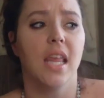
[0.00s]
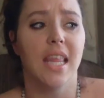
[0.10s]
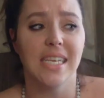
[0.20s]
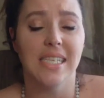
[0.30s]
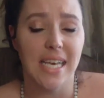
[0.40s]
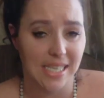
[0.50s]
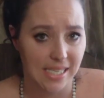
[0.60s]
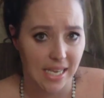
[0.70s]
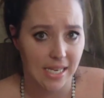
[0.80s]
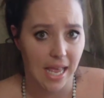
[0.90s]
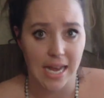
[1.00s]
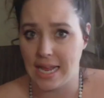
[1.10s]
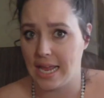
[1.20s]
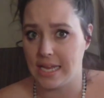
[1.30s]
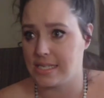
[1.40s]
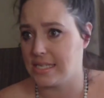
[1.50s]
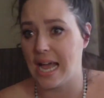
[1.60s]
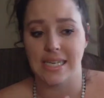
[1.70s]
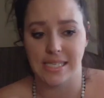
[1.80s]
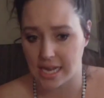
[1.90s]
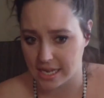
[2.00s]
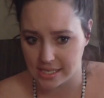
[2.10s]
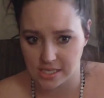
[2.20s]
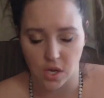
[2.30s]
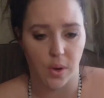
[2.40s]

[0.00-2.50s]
This isn't an exact science,